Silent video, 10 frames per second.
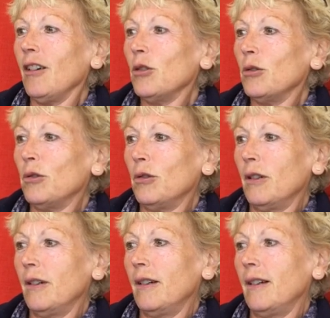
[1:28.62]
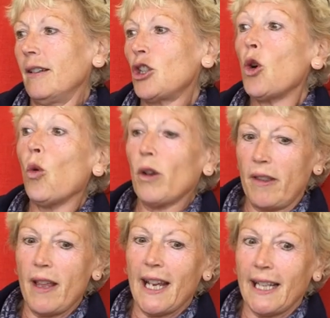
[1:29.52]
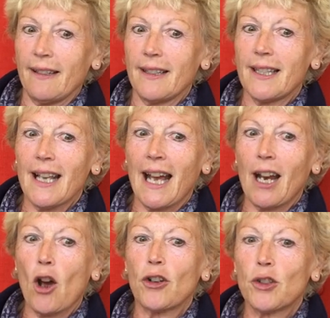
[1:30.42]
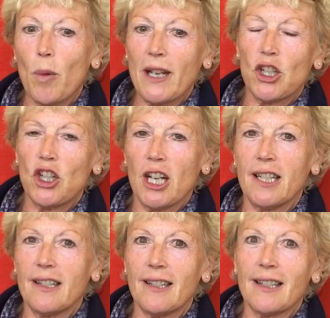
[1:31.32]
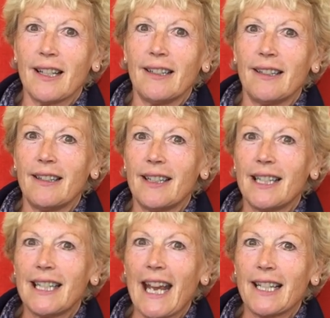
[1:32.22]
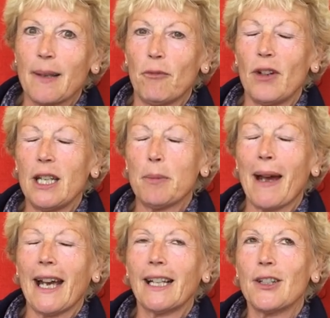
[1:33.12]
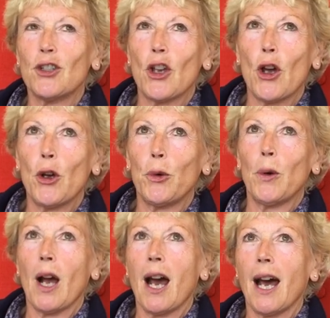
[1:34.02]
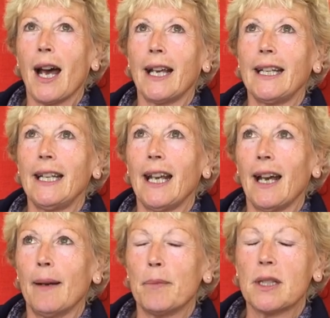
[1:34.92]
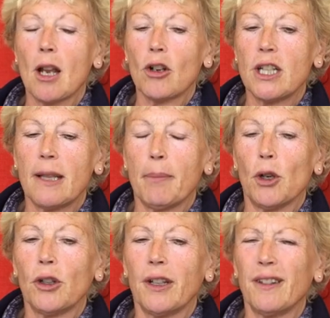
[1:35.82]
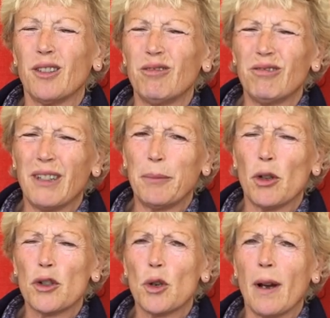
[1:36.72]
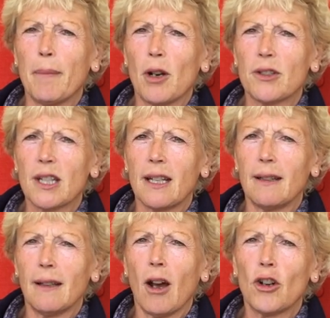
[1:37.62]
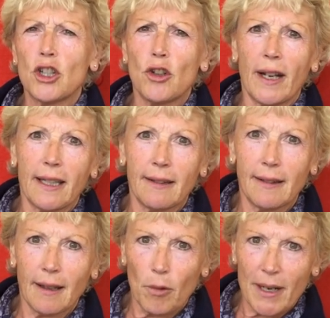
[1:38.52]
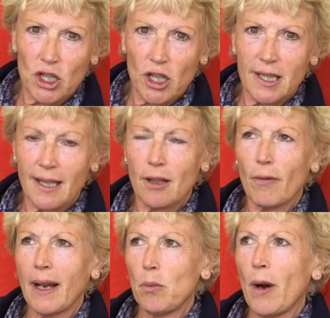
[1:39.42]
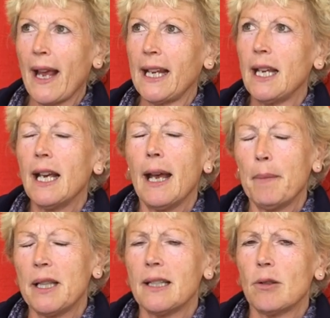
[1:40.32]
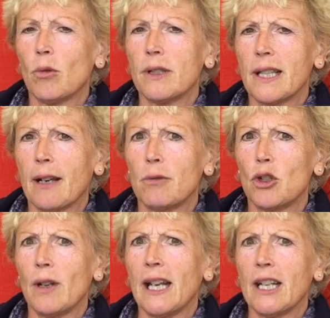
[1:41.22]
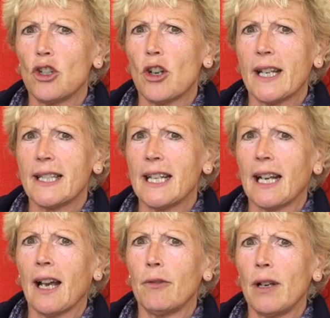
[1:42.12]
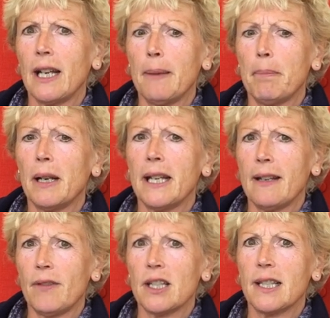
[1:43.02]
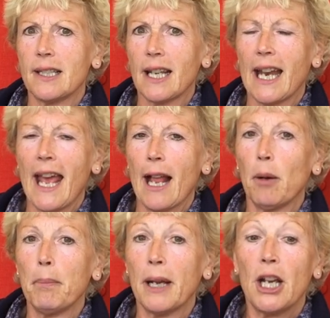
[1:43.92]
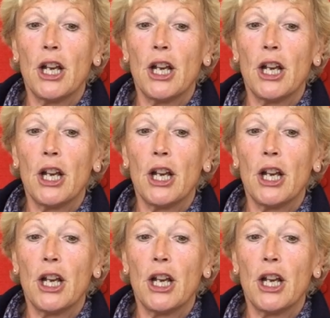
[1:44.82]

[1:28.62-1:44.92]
oh, talk things and ask questions and get some feedback. So I um, started the book and thought, I'm not sure I'm asking, answering the questions in the right way, but this all sounds really interesting. I really believe this is going to help.